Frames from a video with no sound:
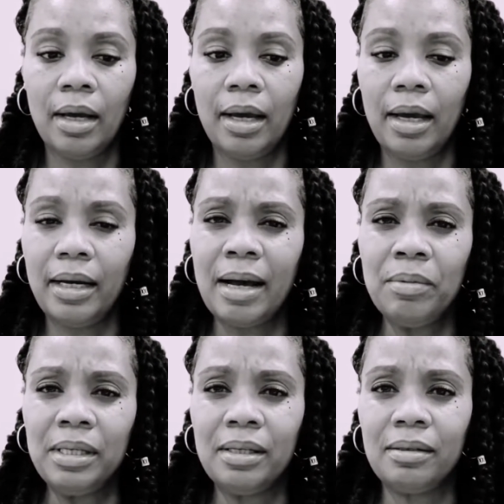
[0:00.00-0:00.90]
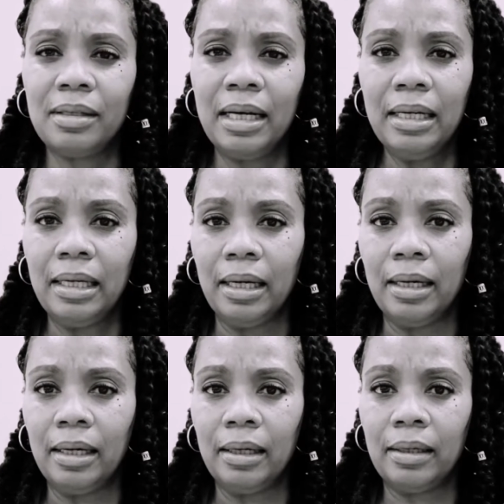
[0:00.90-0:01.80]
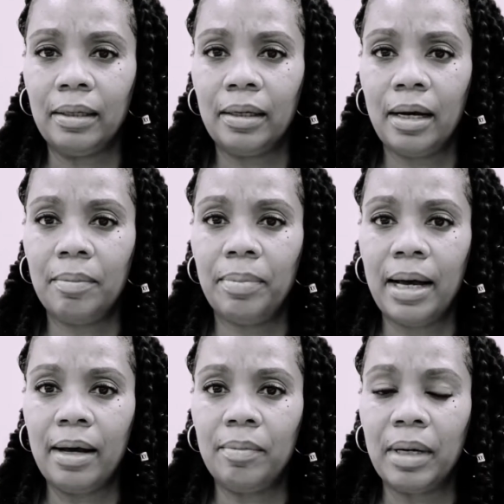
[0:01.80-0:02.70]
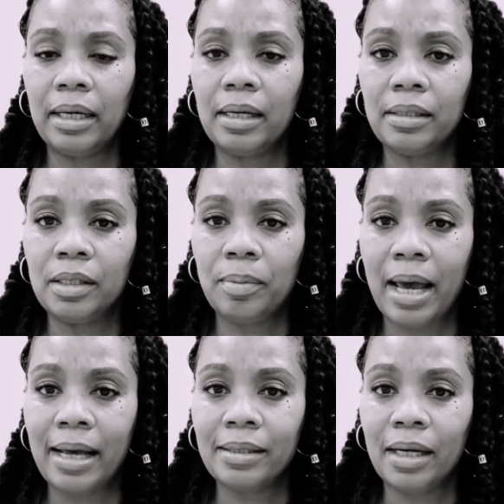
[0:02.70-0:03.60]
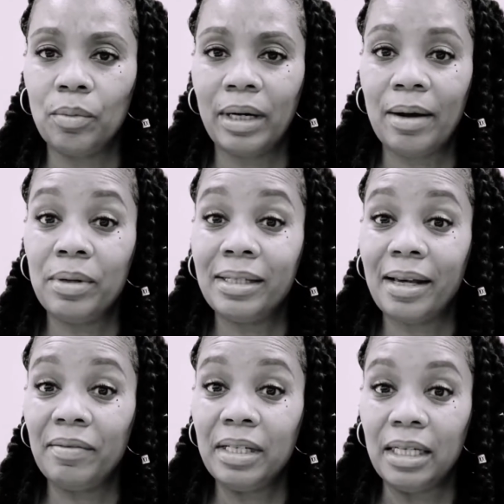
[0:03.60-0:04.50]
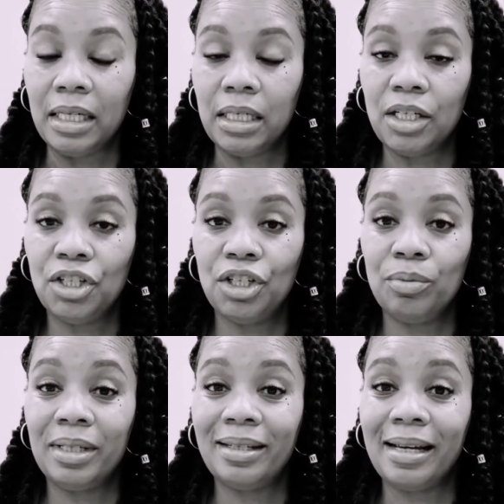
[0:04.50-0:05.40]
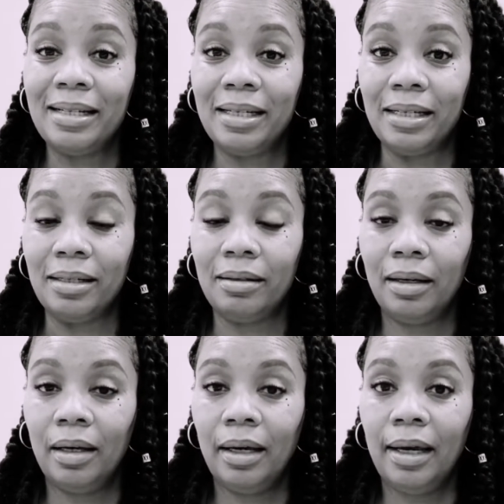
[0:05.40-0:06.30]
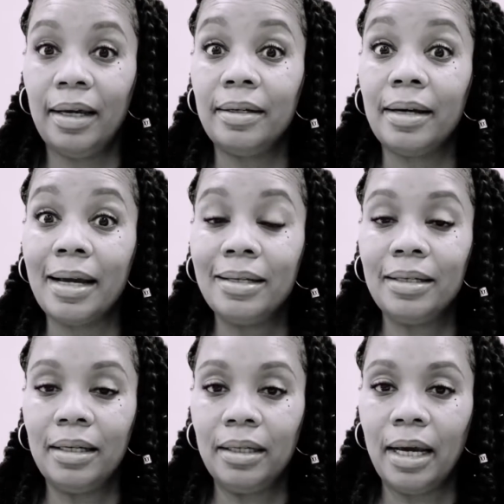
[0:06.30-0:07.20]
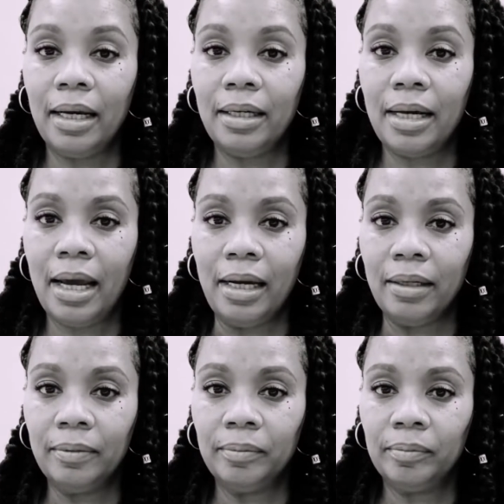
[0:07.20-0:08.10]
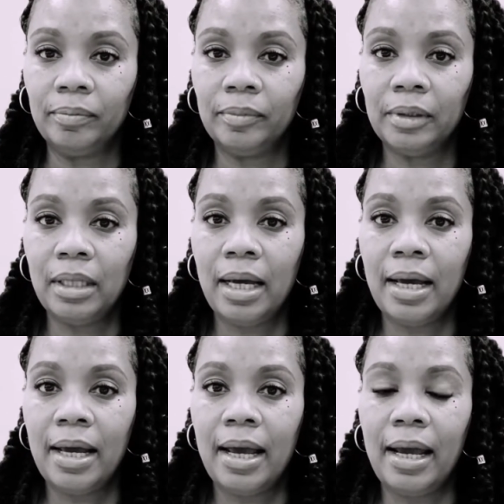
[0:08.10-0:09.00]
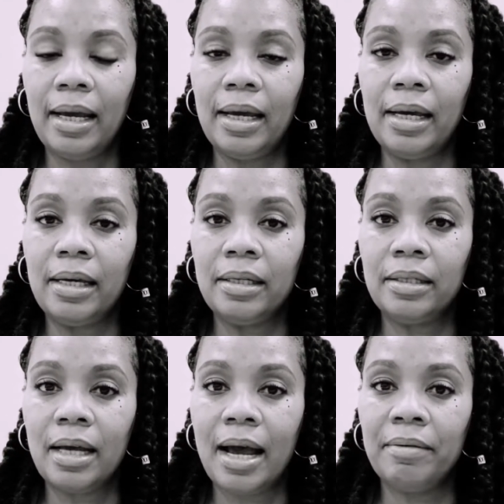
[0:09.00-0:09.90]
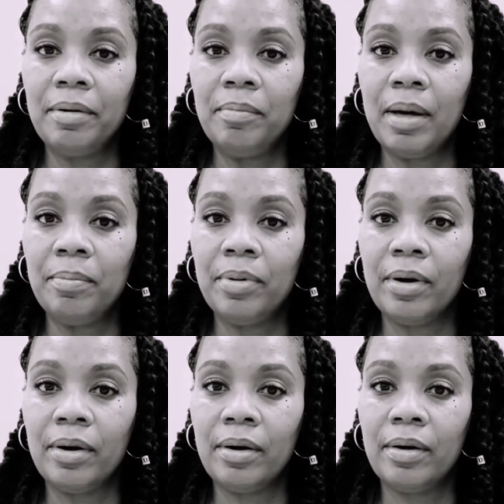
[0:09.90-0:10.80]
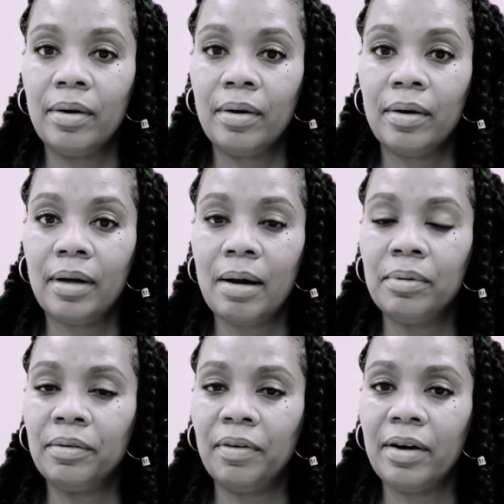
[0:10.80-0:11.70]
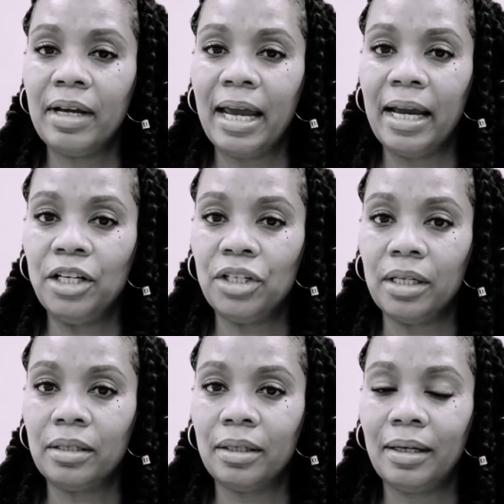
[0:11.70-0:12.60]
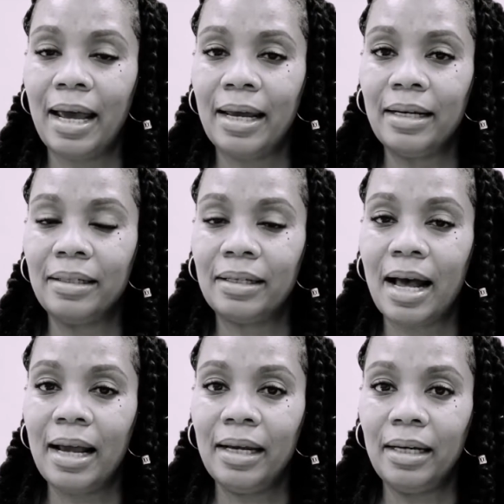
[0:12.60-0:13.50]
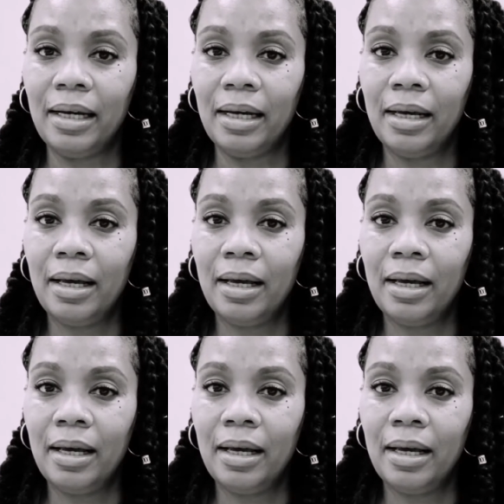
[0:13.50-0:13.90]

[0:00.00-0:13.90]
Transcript: And I was thinking about my cousin's passing when I was 17 and she was 19 in 1988. And I remember I was very anxious and had anxiety